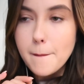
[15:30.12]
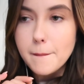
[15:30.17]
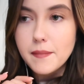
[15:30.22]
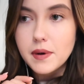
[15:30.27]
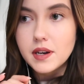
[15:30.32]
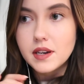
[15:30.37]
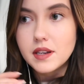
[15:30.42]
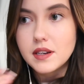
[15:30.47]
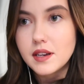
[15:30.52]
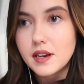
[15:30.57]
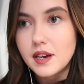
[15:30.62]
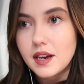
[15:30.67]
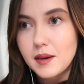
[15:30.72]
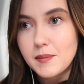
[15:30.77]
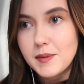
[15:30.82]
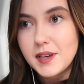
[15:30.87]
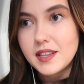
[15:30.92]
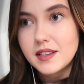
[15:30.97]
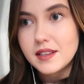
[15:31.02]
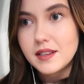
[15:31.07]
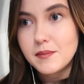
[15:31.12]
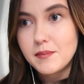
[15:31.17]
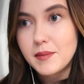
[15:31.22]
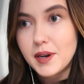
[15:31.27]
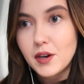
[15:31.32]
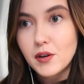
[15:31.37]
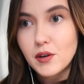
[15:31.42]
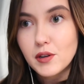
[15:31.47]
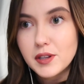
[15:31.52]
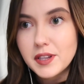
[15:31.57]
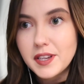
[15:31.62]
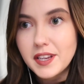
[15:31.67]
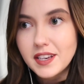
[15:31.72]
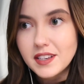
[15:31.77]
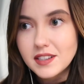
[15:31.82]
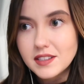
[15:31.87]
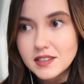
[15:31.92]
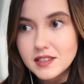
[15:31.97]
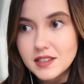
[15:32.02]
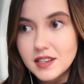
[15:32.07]
but I mean, my
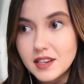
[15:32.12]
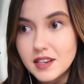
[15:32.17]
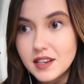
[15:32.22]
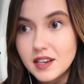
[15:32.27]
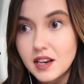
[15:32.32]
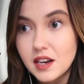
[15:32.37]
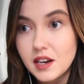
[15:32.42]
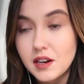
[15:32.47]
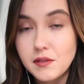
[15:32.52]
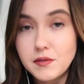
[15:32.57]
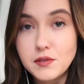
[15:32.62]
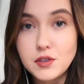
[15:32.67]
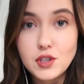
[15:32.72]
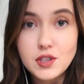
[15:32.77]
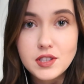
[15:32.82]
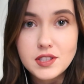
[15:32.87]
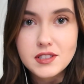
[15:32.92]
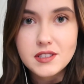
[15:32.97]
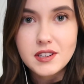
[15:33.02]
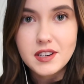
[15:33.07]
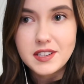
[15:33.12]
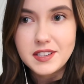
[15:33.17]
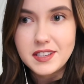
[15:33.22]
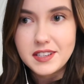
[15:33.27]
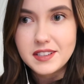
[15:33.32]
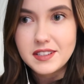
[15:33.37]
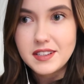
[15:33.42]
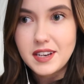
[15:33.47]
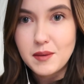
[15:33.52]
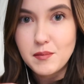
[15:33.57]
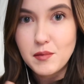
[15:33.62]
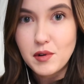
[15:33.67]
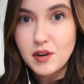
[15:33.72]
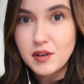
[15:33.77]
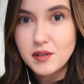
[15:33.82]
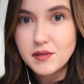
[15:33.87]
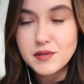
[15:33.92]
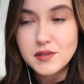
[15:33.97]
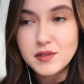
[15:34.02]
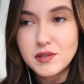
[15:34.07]
holidays have just started,
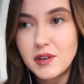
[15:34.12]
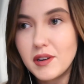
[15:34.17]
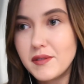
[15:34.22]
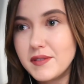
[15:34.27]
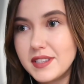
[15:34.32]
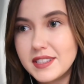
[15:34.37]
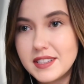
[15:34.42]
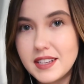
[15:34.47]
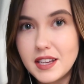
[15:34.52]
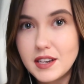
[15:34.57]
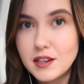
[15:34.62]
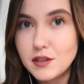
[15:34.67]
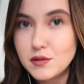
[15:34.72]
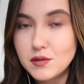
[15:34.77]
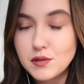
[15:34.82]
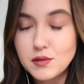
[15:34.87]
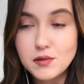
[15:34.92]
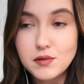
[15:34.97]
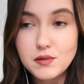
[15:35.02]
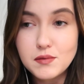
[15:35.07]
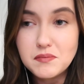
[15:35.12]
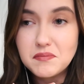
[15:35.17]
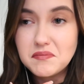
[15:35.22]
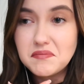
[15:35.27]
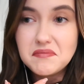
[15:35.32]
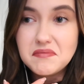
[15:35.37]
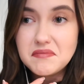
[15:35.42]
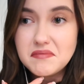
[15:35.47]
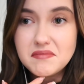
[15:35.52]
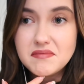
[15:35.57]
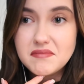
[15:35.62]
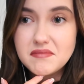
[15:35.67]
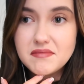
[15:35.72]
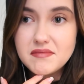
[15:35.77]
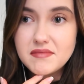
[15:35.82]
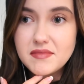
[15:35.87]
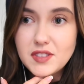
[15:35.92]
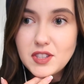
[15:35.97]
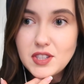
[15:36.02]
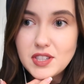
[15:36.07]
and so I decided
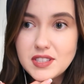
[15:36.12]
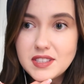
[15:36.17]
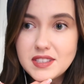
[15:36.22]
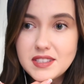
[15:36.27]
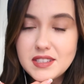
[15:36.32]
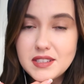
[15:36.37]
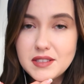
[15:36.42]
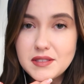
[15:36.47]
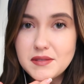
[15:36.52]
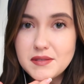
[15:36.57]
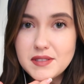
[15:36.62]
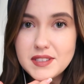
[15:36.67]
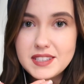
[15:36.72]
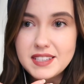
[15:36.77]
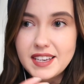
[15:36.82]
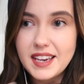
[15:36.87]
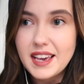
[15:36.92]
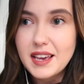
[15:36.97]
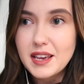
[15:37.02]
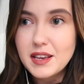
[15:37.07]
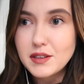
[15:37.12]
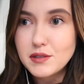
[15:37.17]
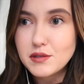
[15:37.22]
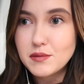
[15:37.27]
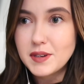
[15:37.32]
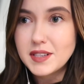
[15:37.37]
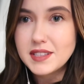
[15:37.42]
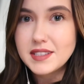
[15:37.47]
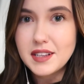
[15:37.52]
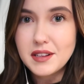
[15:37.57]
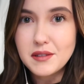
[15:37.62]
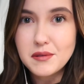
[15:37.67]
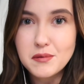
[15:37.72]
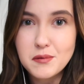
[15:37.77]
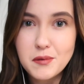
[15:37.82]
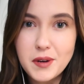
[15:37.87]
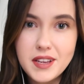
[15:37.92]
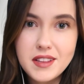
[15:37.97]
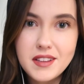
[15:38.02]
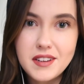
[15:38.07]
to just say to myself,
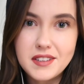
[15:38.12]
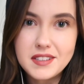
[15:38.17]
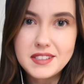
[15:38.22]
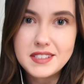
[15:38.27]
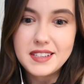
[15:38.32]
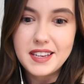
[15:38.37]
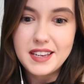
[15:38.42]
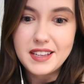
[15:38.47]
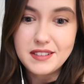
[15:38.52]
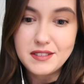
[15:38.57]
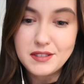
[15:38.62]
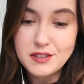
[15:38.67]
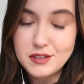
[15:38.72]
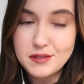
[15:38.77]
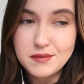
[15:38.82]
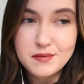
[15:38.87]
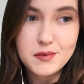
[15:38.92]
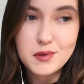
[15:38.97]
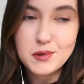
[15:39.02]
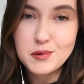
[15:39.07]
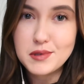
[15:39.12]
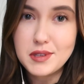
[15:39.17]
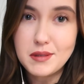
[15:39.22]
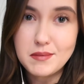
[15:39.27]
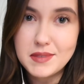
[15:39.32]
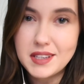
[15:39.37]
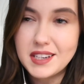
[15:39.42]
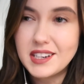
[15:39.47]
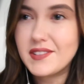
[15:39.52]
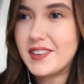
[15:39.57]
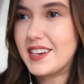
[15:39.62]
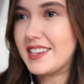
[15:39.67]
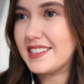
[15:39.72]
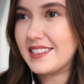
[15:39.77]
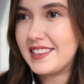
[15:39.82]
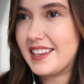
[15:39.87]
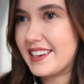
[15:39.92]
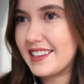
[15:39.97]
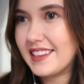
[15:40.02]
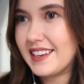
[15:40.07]
why not, and do something
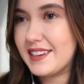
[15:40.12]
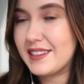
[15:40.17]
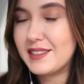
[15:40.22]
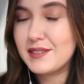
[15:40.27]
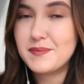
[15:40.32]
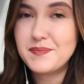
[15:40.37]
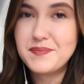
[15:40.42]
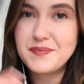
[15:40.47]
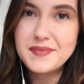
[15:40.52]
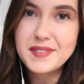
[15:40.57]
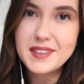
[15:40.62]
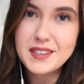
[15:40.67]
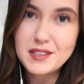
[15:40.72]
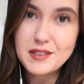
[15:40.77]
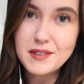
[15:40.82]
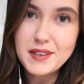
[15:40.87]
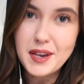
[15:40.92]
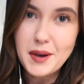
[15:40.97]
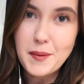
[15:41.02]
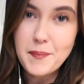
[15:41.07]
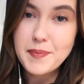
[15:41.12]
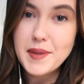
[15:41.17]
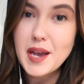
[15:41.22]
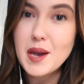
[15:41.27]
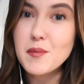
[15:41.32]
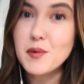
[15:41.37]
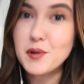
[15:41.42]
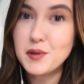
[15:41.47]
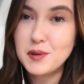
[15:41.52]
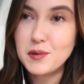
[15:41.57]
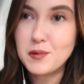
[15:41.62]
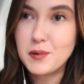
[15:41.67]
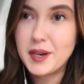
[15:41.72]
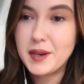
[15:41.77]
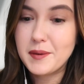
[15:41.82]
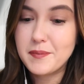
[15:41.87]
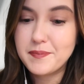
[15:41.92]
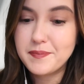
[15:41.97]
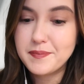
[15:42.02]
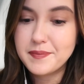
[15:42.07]
crazy like that. So, I'm on the
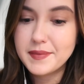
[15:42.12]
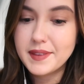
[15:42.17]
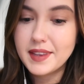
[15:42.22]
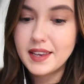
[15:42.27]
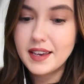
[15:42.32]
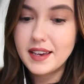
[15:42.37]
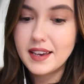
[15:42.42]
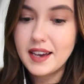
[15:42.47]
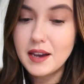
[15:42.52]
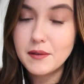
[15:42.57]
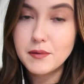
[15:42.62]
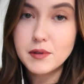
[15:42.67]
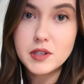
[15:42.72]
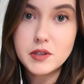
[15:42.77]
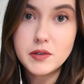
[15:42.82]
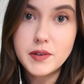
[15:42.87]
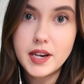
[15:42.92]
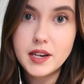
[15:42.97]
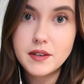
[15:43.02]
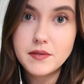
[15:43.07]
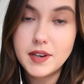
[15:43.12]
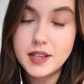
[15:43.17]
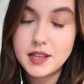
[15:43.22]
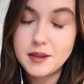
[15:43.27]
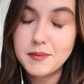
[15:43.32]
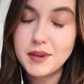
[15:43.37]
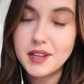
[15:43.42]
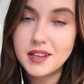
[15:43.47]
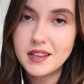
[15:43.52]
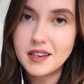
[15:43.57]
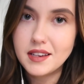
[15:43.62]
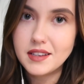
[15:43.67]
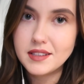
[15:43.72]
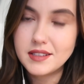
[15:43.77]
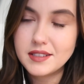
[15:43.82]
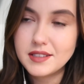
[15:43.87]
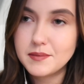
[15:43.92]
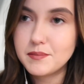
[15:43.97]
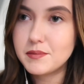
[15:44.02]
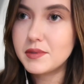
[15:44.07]
way. I will arrive at
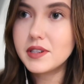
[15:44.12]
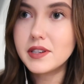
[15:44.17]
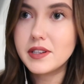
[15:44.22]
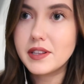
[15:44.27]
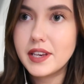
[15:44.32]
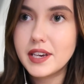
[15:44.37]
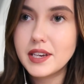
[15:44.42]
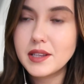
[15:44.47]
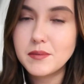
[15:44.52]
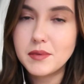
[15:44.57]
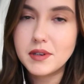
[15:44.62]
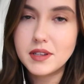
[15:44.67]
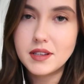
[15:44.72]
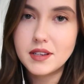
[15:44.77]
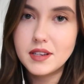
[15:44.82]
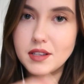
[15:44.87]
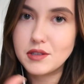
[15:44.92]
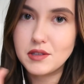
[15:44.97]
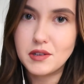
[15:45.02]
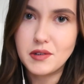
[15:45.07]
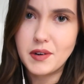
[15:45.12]
midnight. Pretty late, but it's